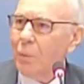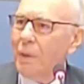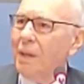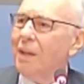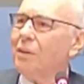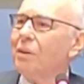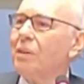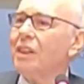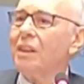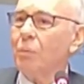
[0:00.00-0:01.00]
We need
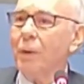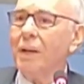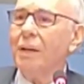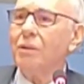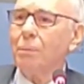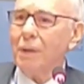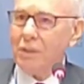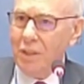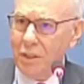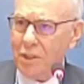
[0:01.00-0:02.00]
to, we need to be
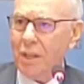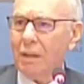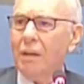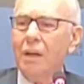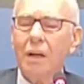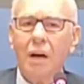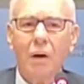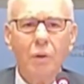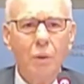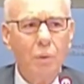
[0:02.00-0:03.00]
teaching
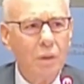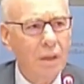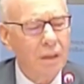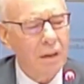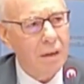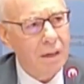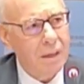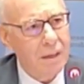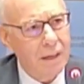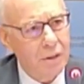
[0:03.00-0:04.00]
our youth in, a, uh,
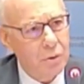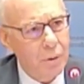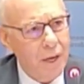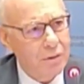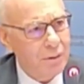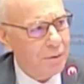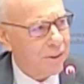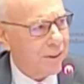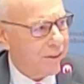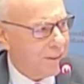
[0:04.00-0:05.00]
in the educational
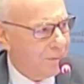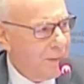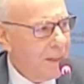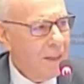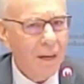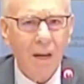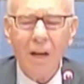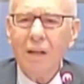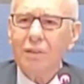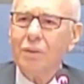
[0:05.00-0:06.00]
system
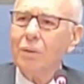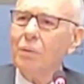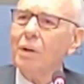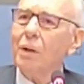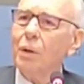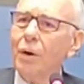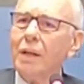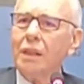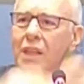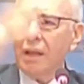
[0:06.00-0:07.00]
uh, to
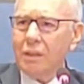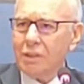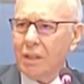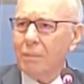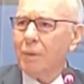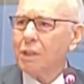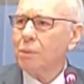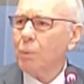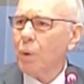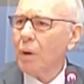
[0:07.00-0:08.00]
look at things in a
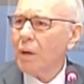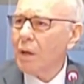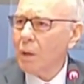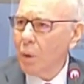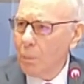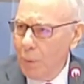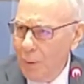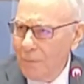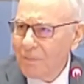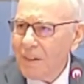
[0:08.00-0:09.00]
much more
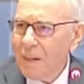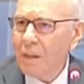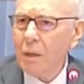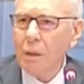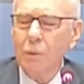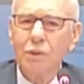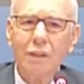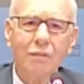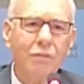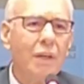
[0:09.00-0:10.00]
global,
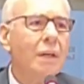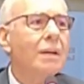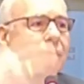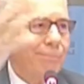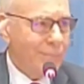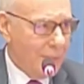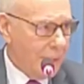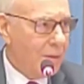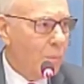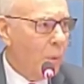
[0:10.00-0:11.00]
inclusive
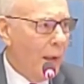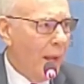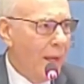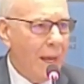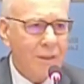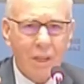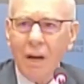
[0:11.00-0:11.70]
way as